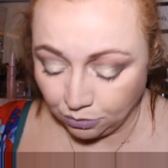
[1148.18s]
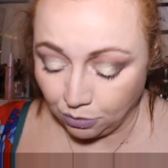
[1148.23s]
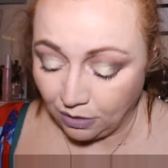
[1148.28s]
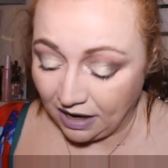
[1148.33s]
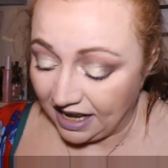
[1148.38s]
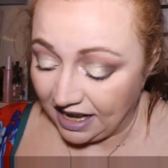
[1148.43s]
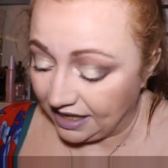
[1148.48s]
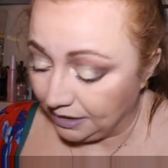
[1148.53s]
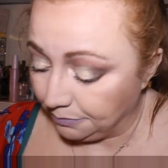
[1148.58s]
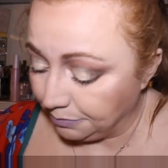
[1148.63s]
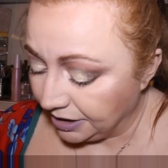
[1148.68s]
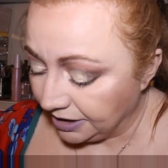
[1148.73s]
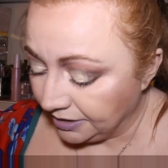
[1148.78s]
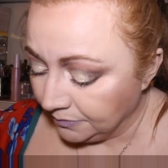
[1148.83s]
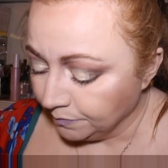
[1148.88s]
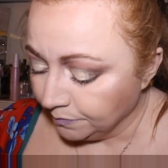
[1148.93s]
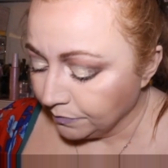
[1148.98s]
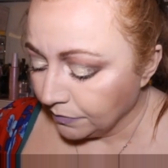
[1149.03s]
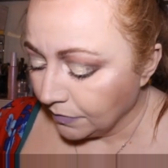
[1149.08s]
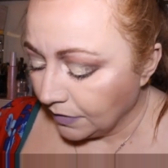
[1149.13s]
a wipe
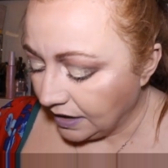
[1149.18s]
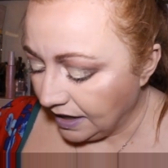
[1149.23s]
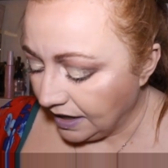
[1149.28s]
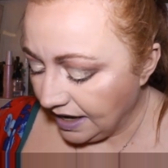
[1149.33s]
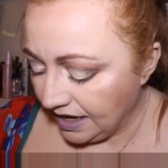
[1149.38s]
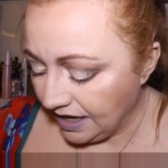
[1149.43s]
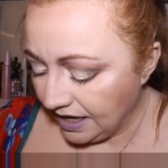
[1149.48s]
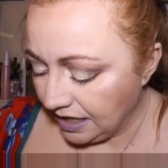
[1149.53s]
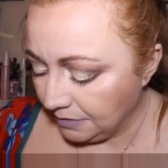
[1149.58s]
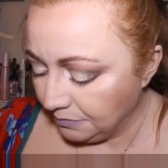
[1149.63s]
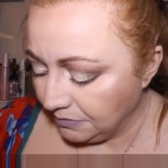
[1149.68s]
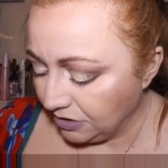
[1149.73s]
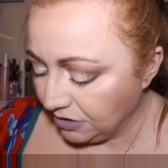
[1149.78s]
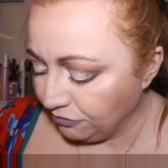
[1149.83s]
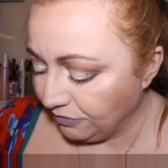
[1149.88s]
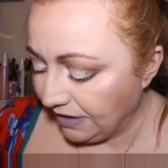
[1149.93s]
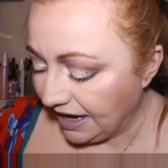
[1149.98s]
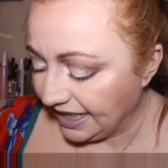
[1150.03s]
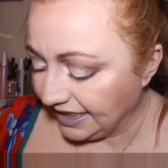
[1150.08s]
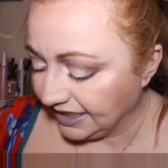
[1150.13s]
um,
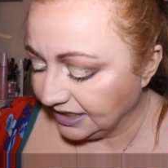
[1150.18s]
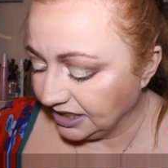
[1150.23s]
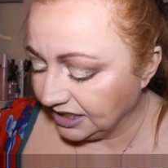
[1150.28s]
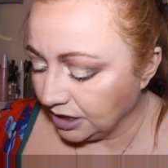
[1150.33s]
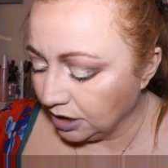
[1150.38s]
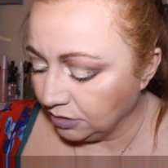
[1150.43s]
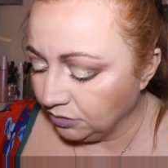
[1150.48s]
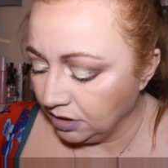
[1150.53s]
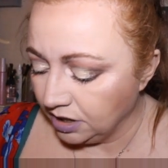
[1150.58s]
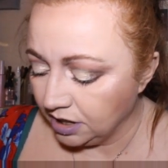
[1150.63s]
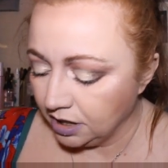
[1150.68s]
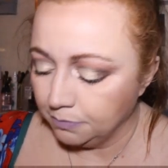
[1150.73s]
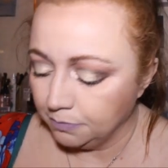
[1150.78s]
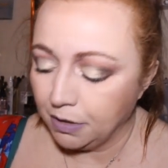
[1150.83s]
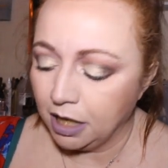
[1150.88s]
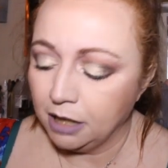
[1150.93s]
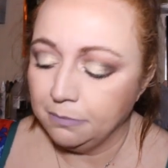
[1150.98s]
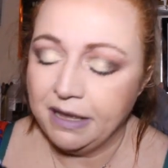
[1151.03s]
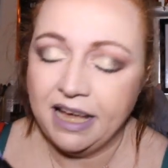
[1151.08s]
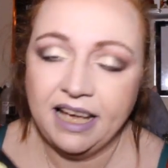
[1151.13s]
right, so
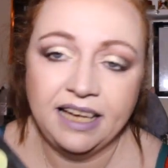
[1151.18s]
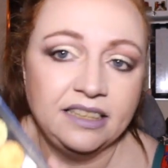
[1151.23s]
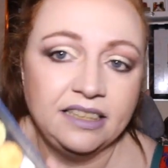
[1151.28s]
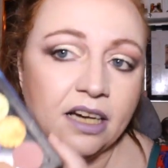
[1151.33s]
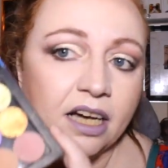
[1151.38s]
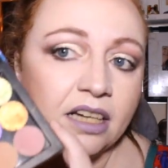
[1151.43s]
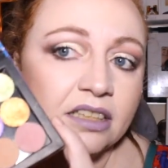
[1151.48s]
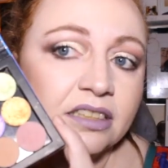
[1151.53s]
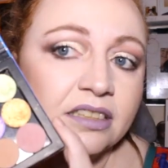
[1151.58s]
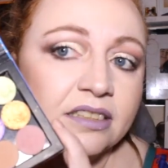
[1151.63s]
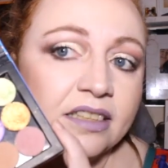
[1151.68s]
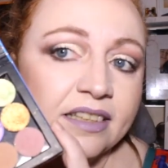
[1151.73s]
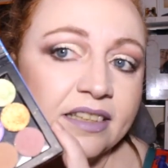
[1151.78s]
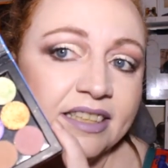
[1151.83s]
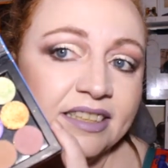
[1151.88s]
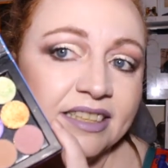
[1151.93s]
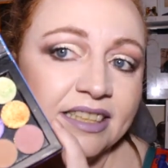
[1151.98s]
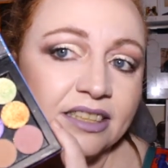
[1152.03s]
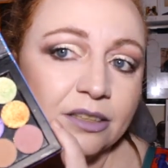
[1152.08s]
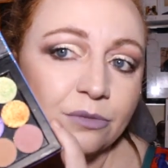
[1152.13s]
Barbados.
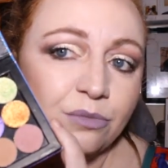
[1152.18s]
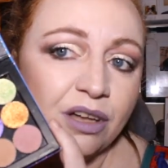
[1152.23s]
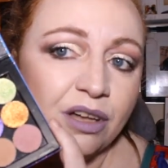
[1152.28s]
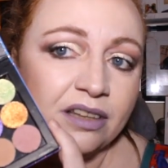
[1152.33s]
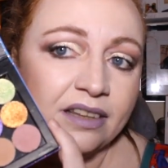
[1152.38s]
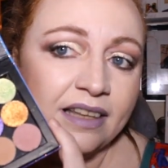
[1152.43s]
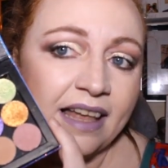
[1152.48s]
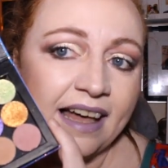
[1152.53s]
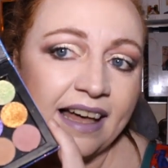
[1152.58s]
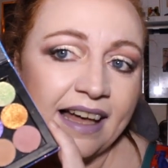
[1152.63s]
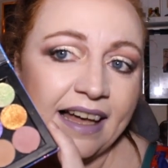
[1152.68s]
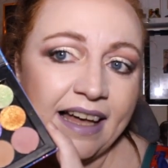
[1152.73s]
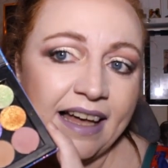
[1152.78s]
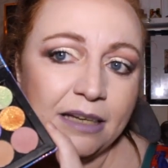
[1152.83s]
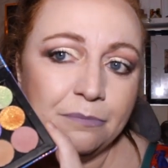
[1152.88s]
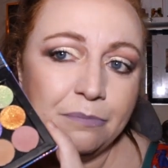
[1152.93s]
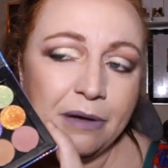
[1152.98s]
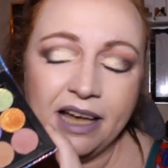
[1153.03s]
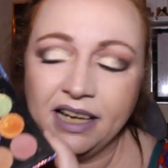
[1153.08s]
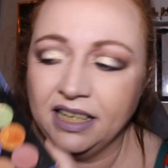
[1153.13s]
This is the one that
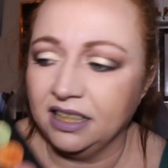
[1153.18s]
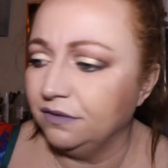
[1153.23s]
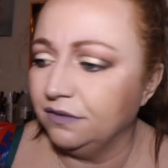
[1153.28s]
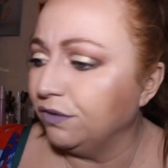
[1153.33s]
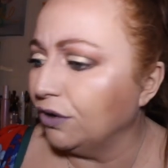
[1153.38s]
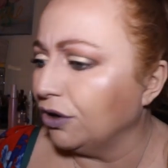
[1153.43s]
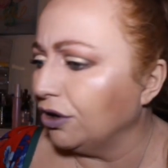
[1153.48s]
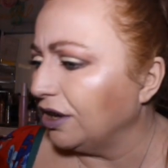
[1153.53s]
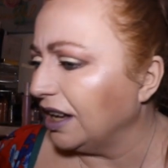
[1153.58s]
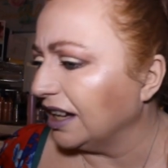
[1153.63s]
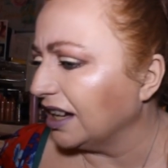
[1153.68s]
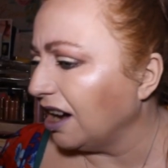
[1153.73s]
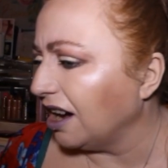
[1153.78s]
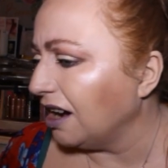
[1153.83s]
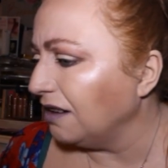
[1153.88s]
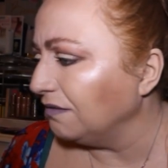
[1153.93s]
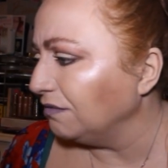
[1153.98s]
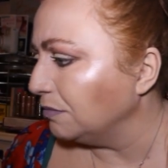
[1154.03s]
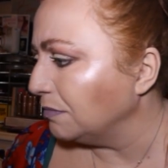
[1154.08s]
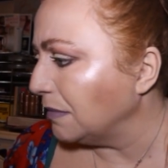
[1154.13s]
I paid for. I
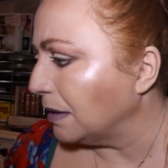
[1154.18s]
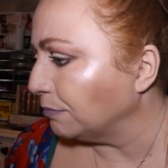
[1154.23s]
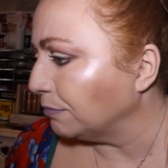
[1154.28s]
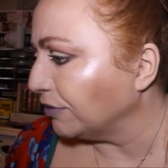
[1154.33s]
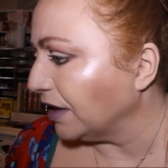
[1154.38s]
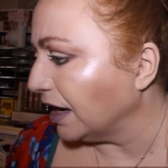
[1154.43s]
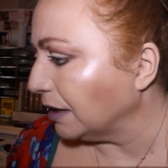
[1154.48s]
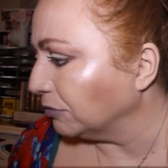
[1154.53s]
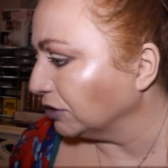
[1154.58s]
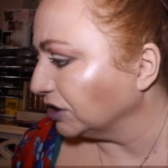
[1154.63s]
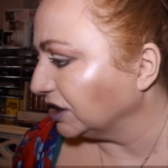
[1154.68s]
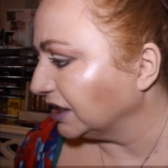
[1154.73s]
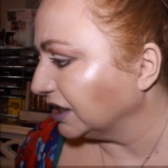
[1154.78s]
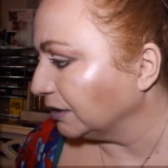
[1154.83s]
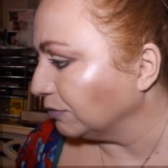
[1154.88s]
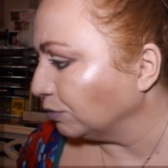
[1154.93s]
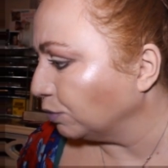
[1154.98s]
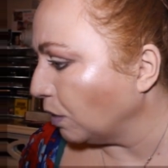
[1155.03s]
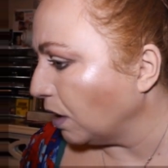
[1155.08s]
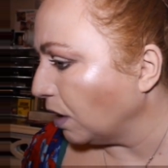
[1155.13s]
can't remember how much it